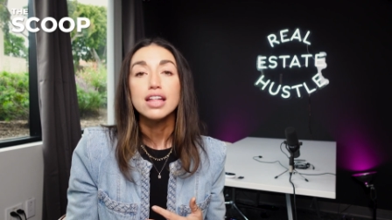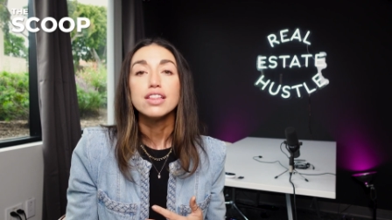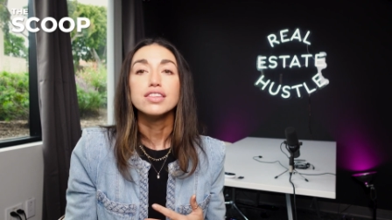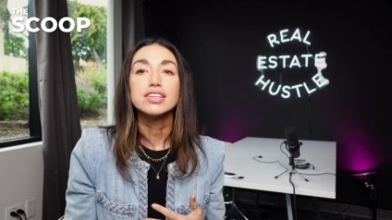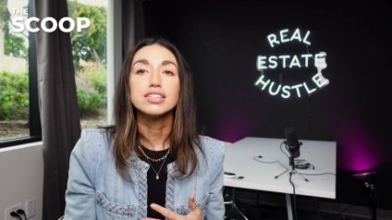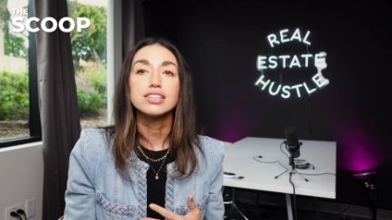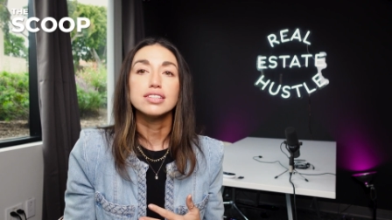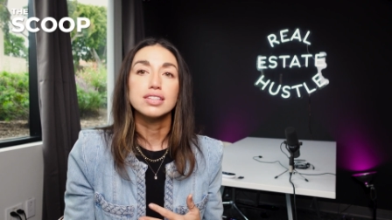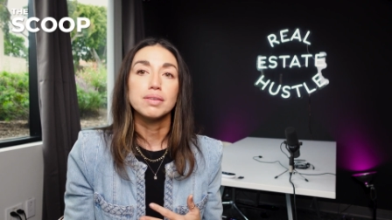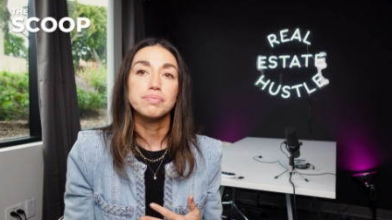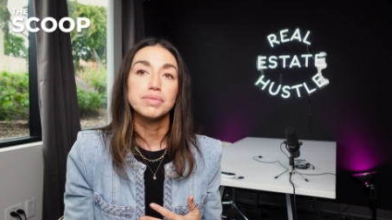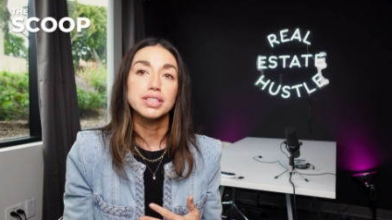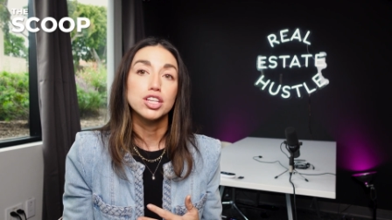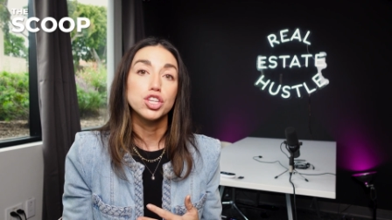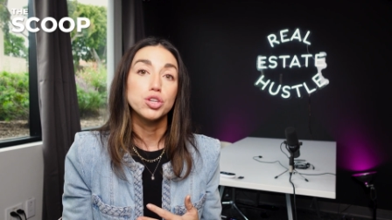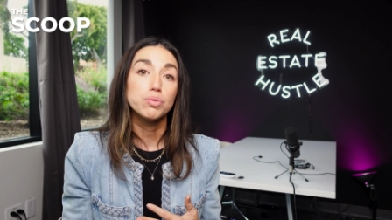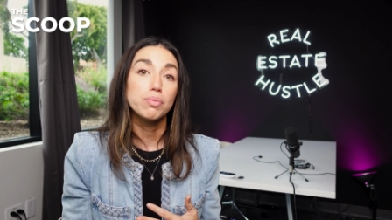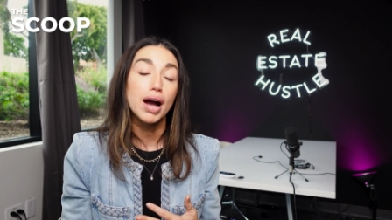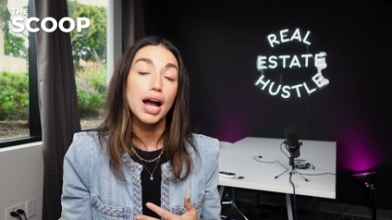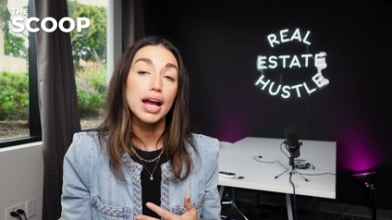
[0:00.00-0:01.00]
This is something that
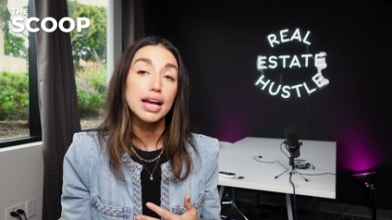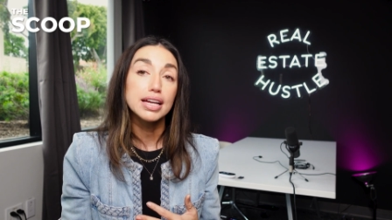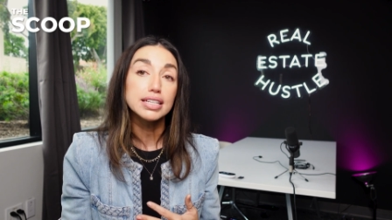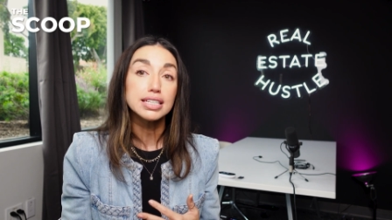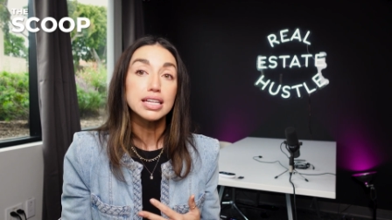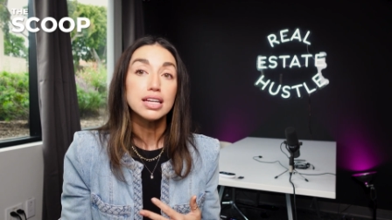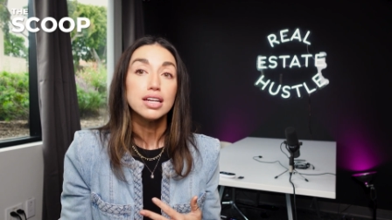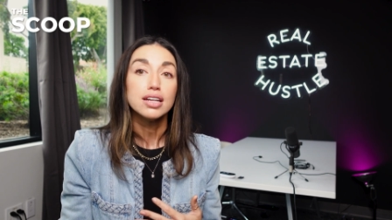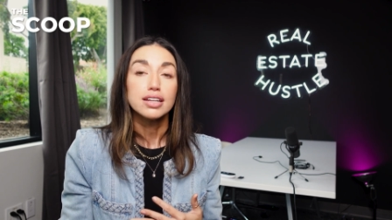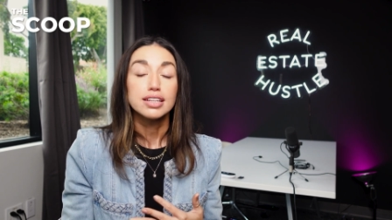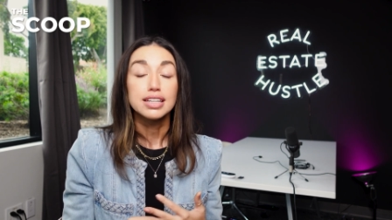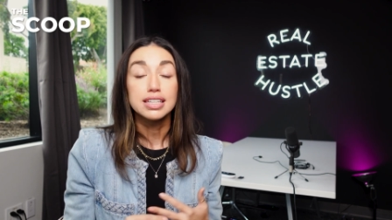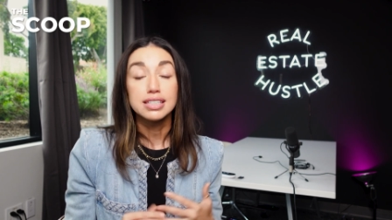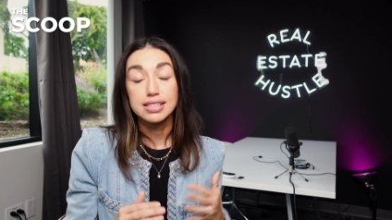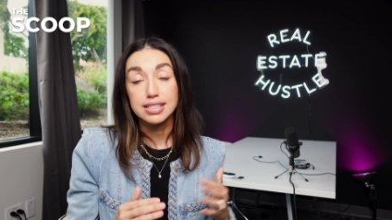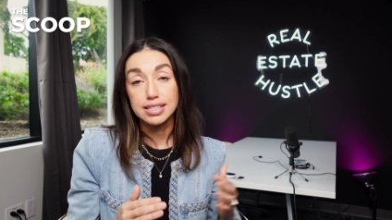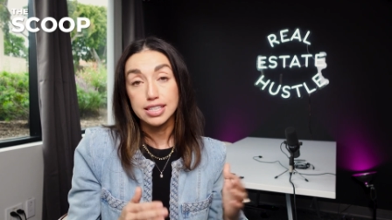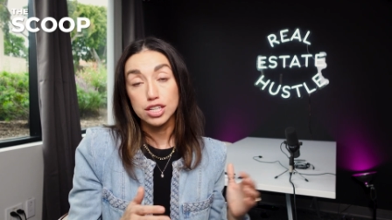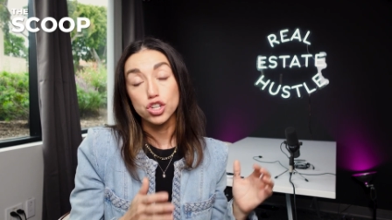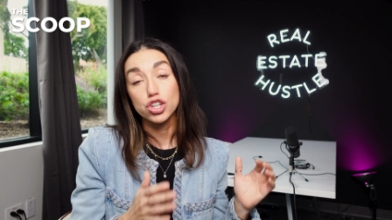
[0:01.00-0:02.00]
you might
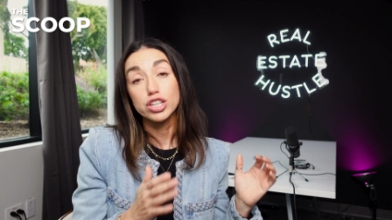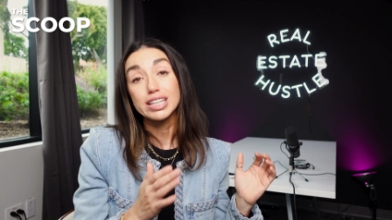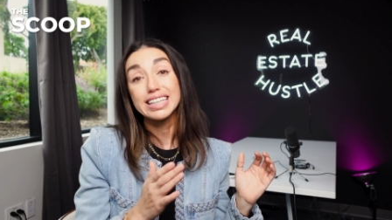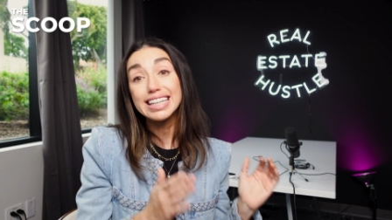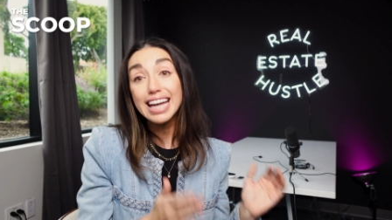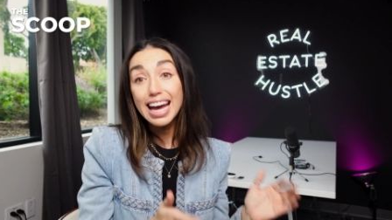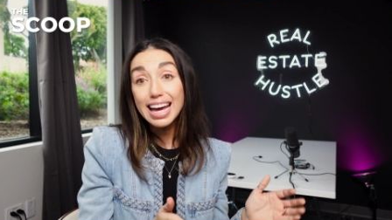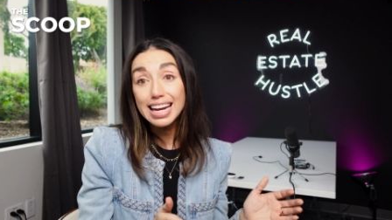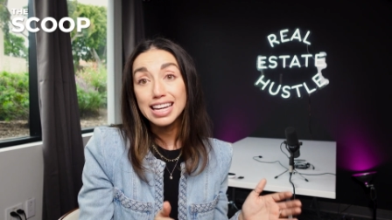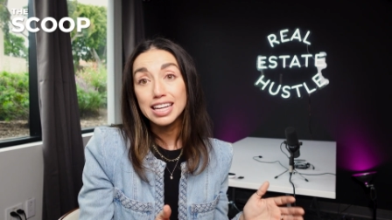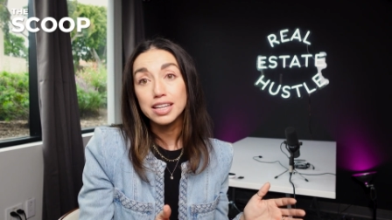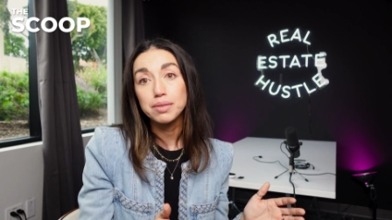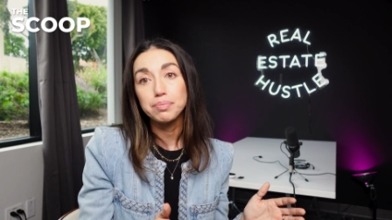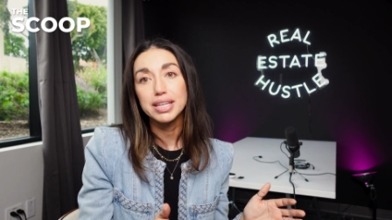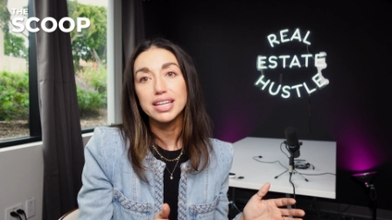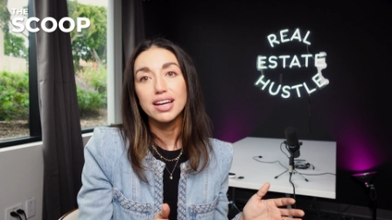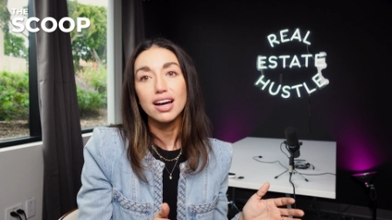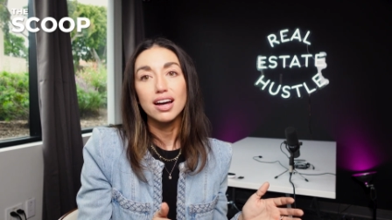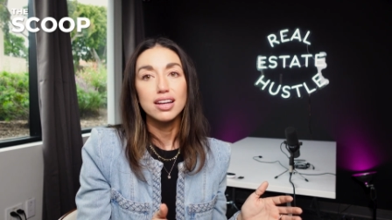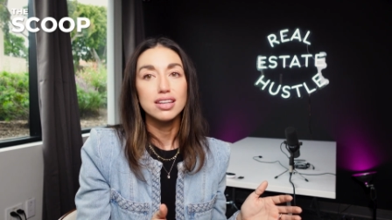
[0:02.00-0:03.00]
consider getting
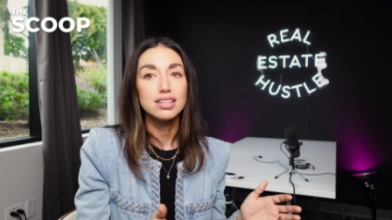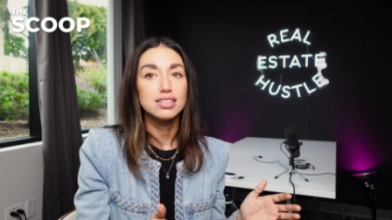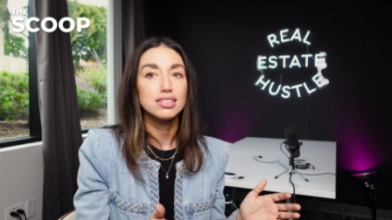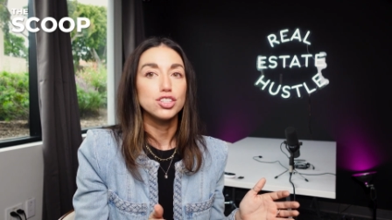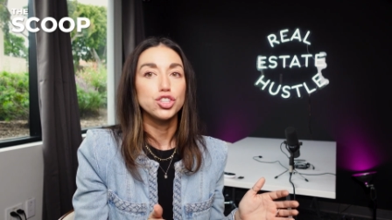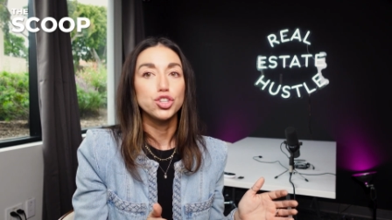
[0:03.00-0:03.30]
because